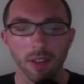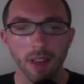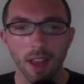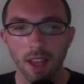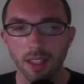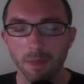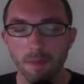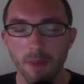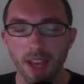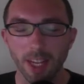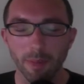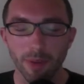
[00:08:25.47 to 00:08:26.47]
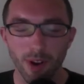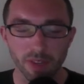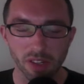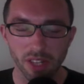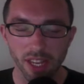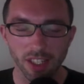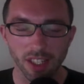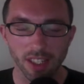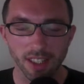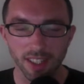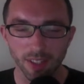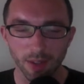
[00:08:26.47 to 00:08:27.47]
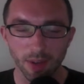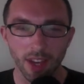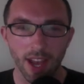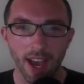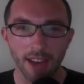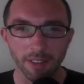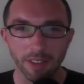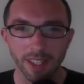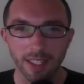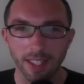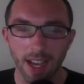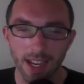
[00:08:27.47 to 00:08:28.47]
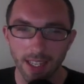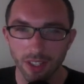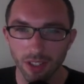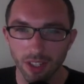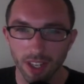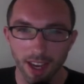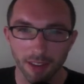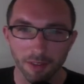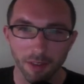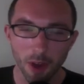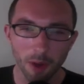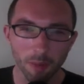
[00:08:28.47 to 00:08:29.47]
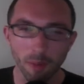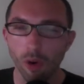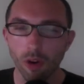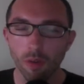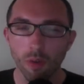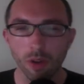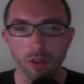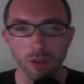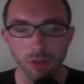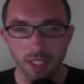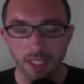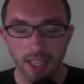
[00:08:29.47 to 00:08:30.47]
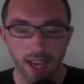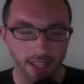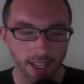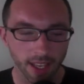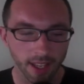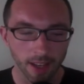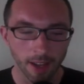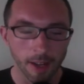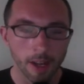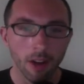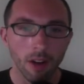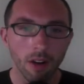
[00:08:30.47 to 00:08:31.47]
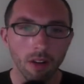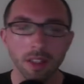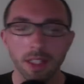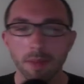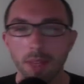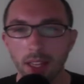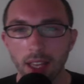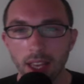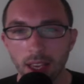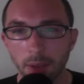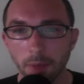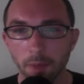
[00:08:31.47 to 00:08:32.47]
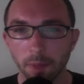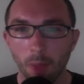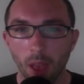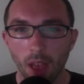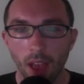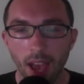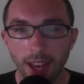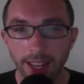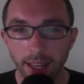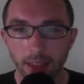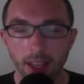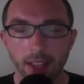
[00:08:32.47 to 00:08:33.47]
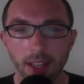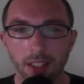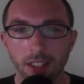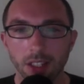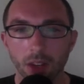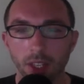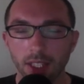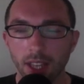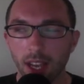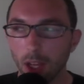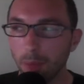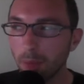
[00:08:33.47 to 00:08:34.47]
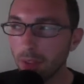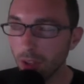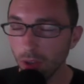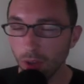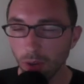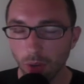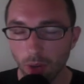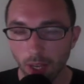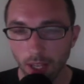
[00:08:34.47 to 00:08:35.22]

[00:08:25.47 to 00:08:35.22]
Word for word: as many permutations as you could have of these diets, you could have more and more tools in that kit. Ultimately, anything that is going to help you